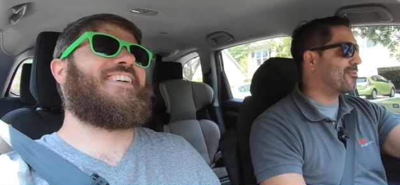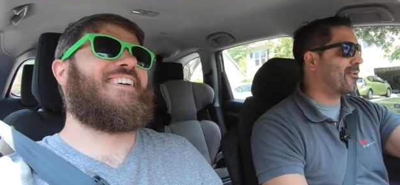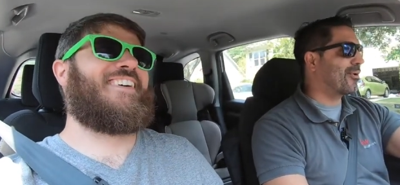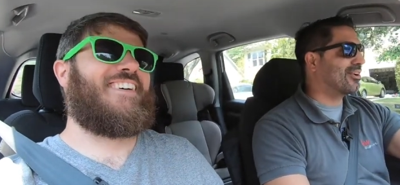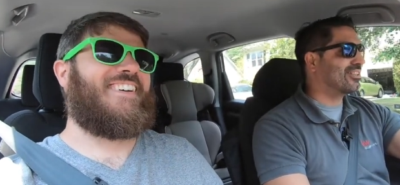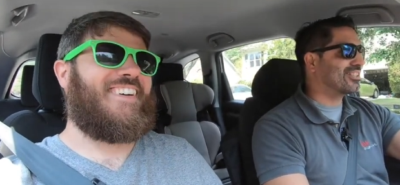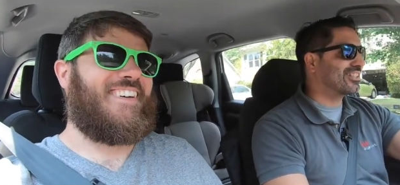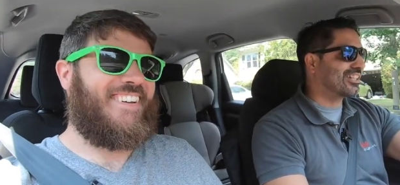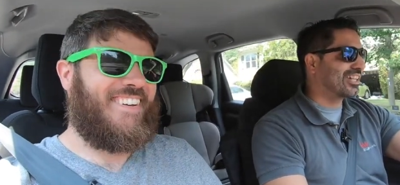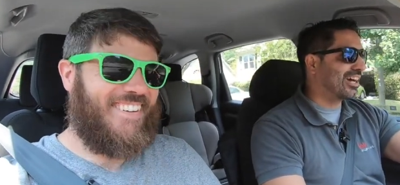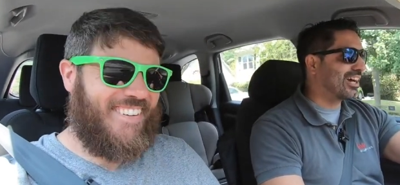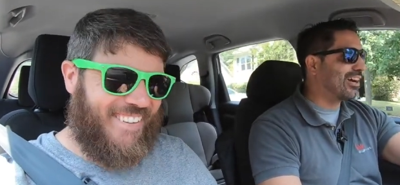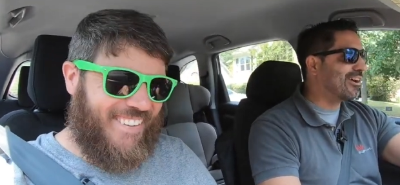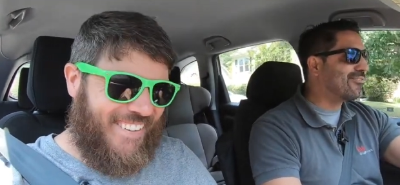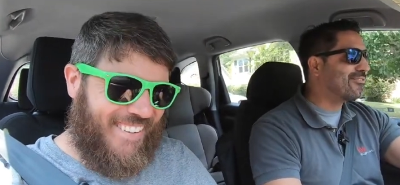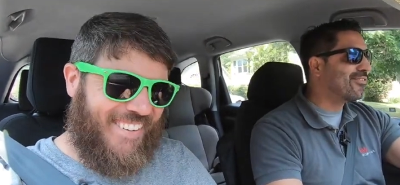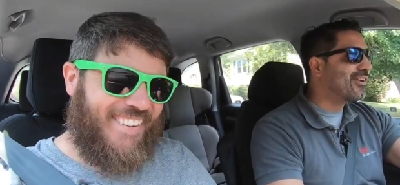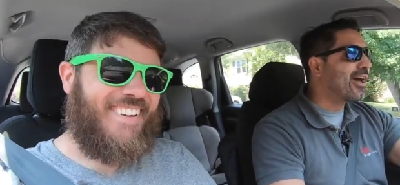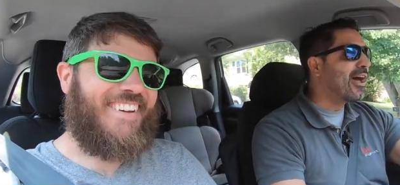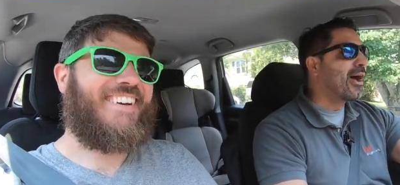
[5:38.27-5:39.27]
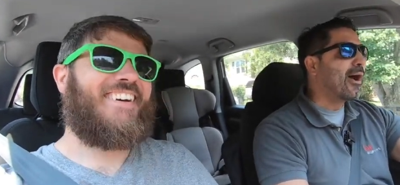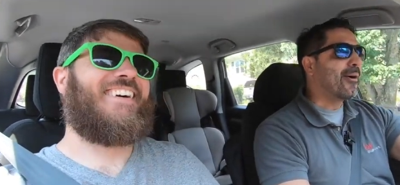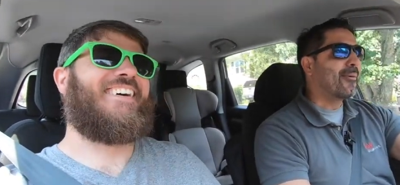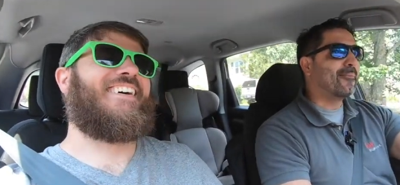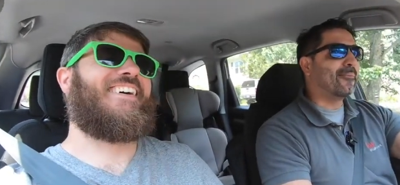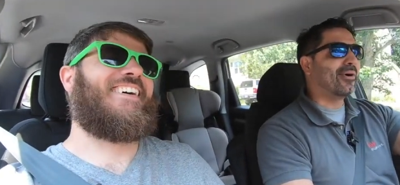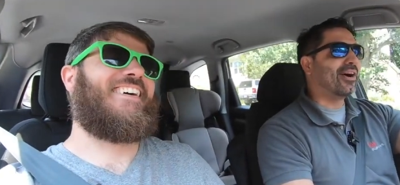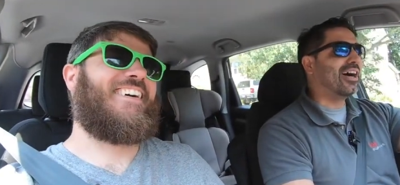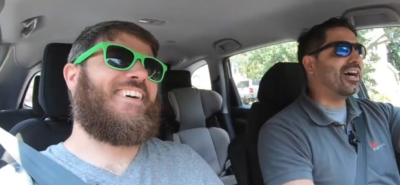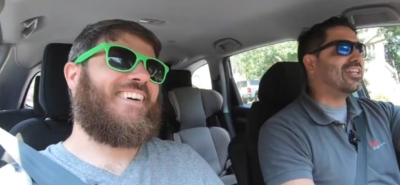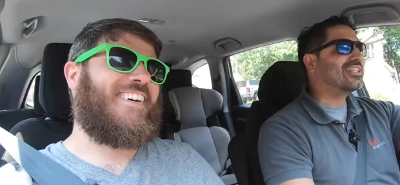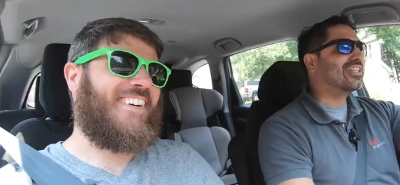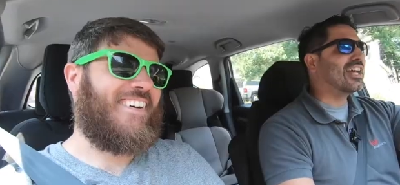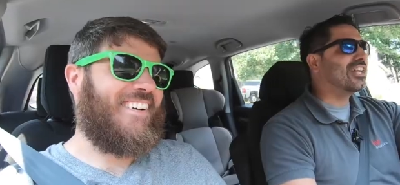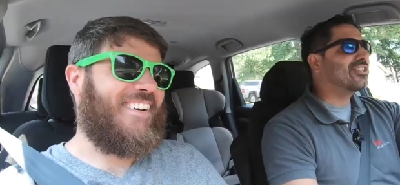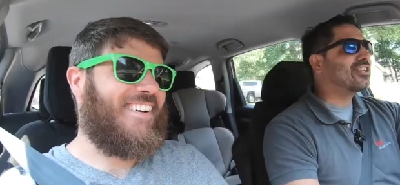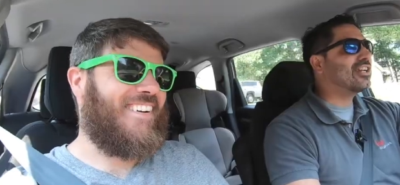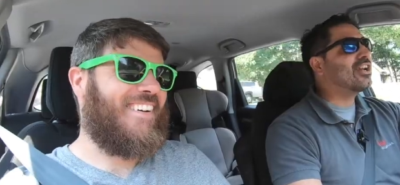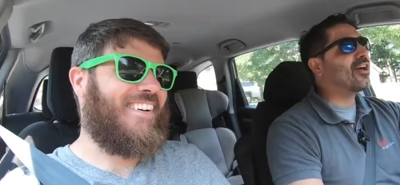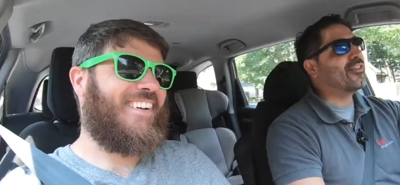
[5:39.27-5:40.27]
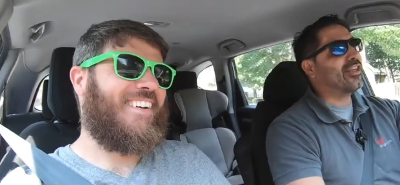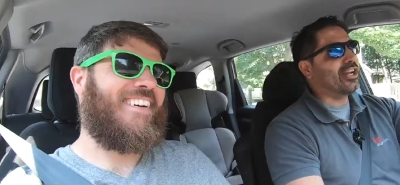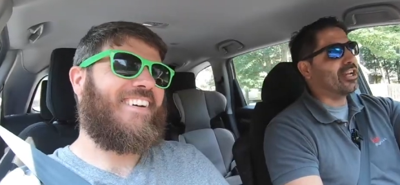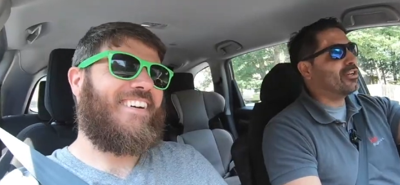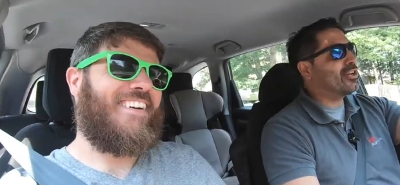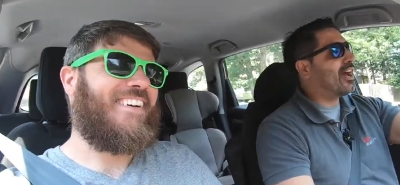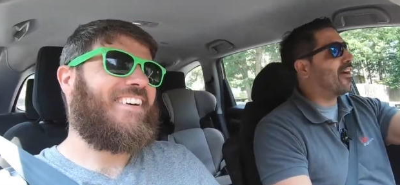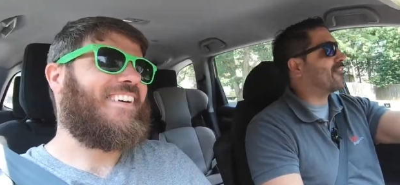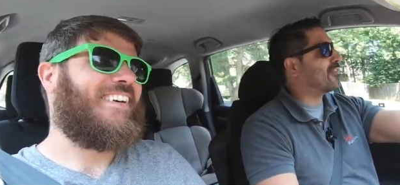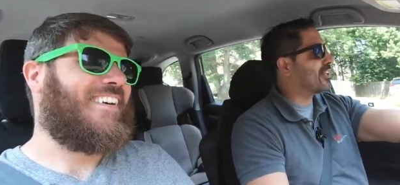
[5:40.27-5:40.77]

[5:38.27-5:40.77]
Speaker 1: more stuff. But essentially, you know, then you'd have to